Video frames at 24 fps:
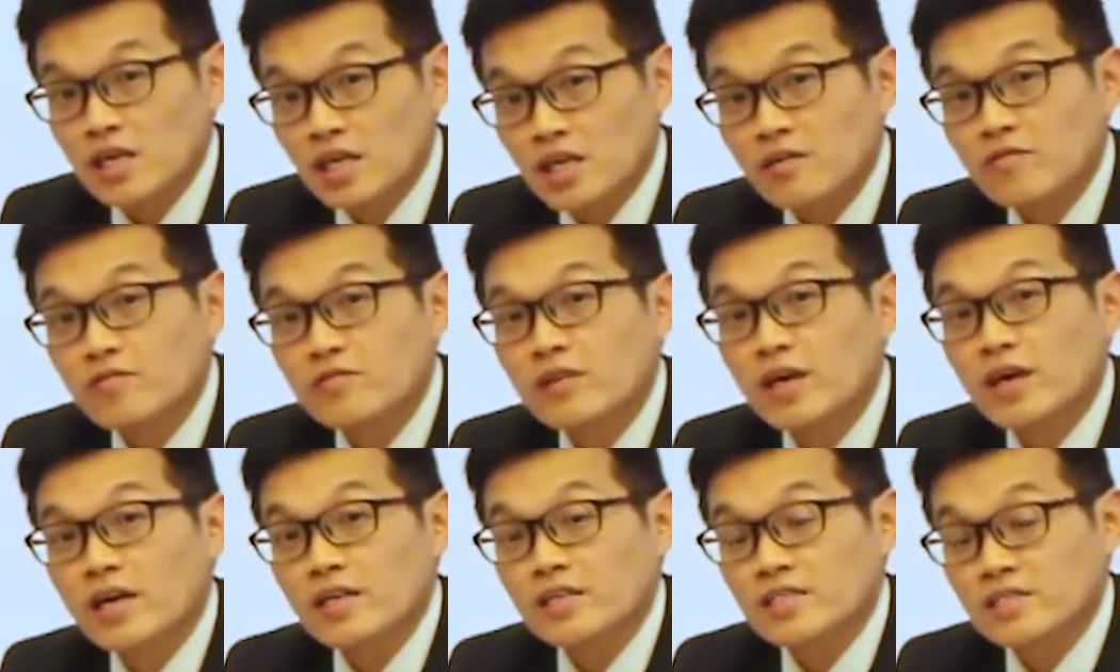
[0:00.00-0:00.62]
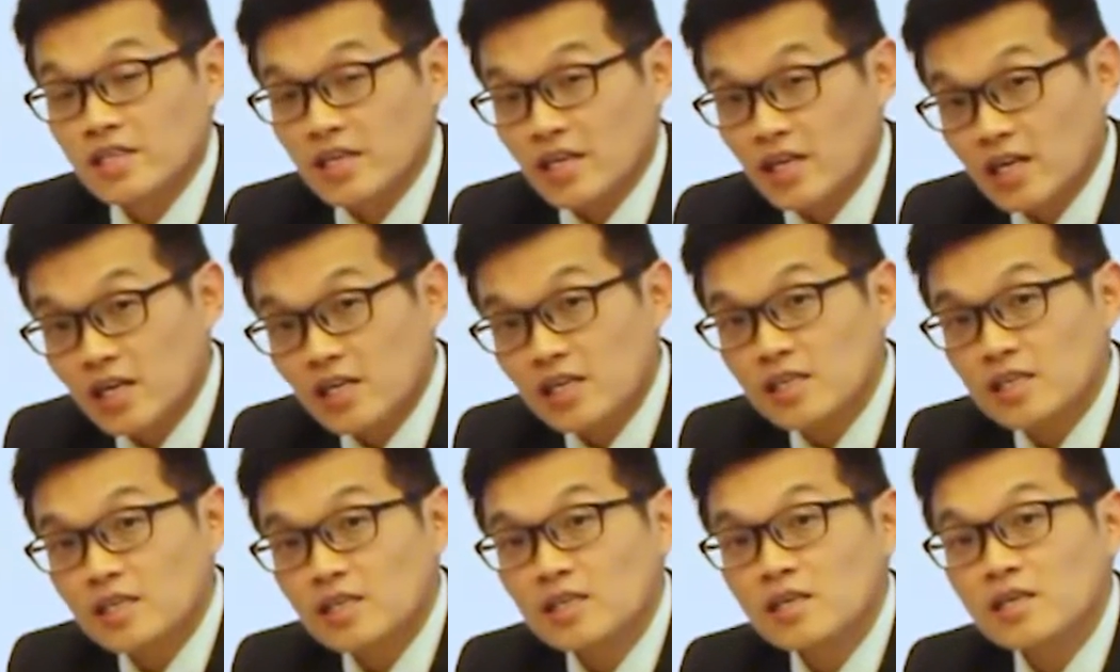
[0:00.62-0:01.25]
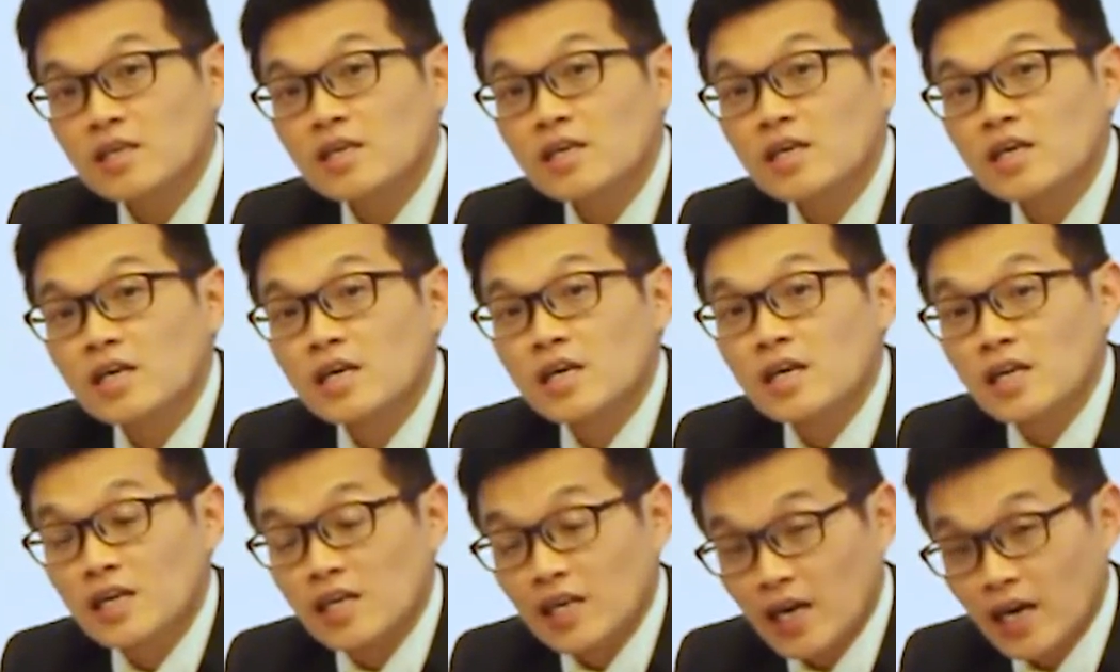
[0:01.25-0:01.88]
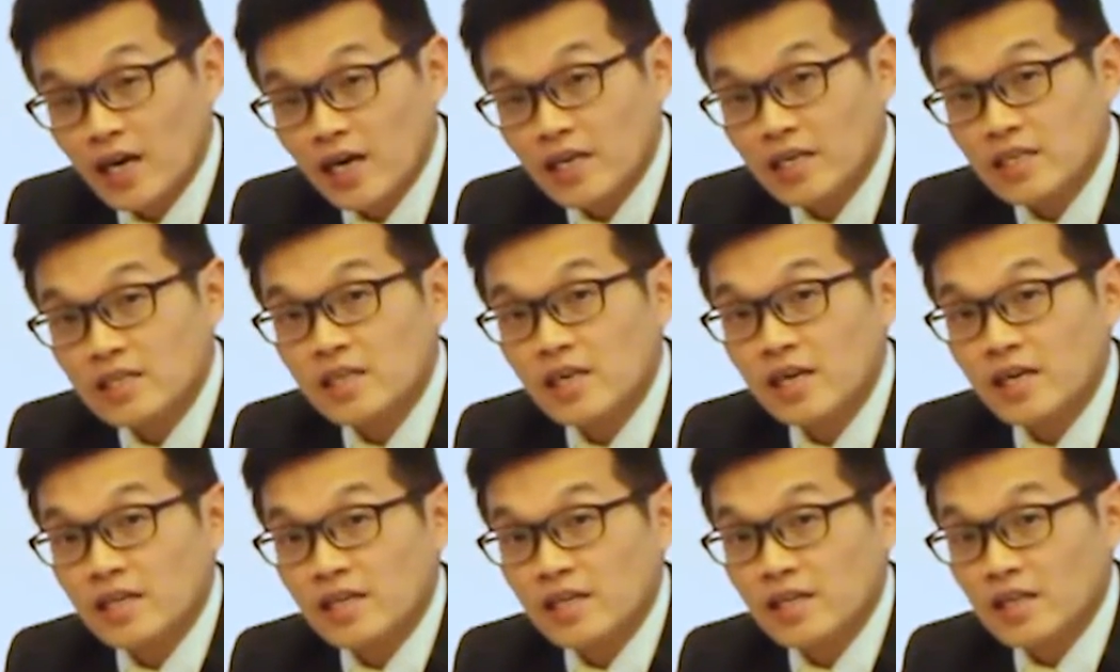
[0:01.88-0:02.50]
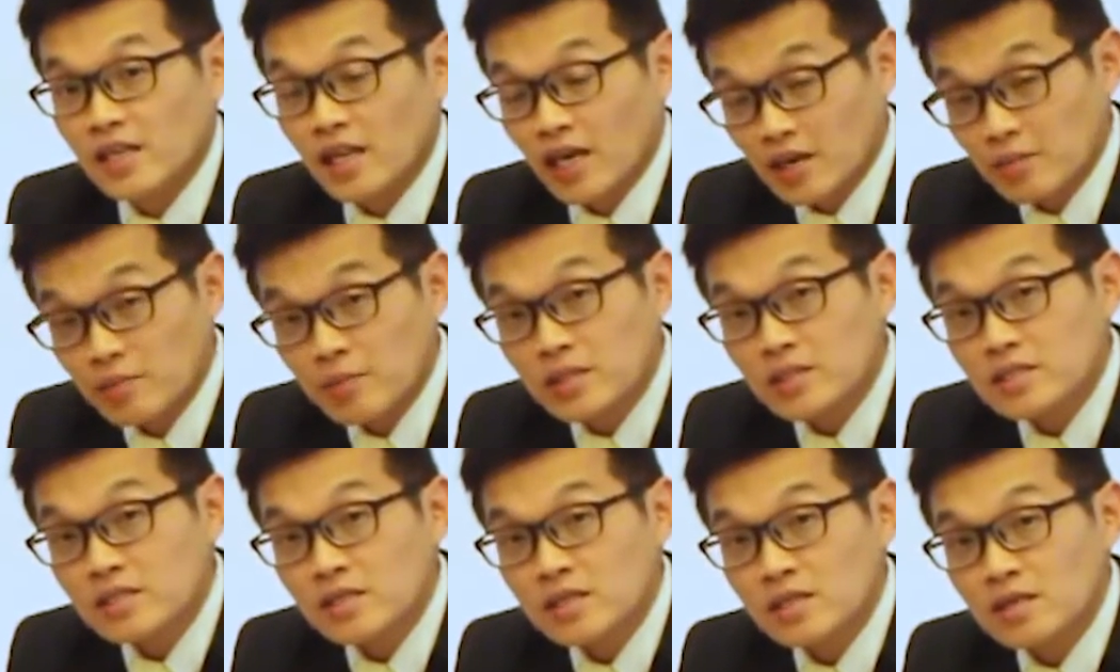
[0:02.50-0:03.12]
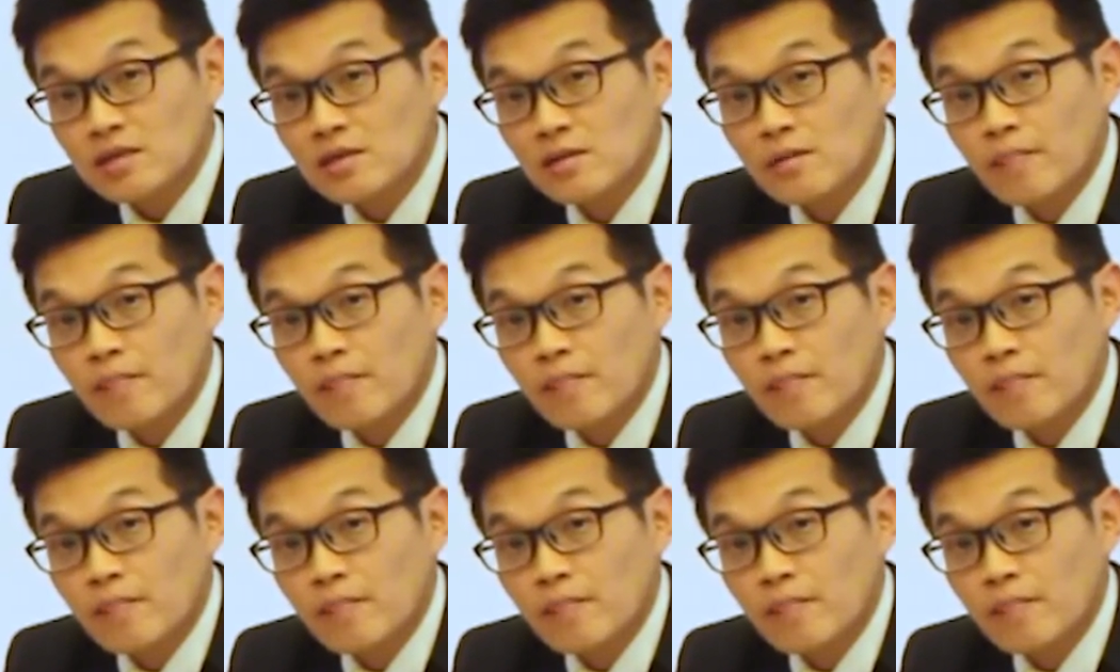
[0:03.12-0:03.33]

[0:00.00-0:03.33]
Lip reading: If there is a clear line and alignment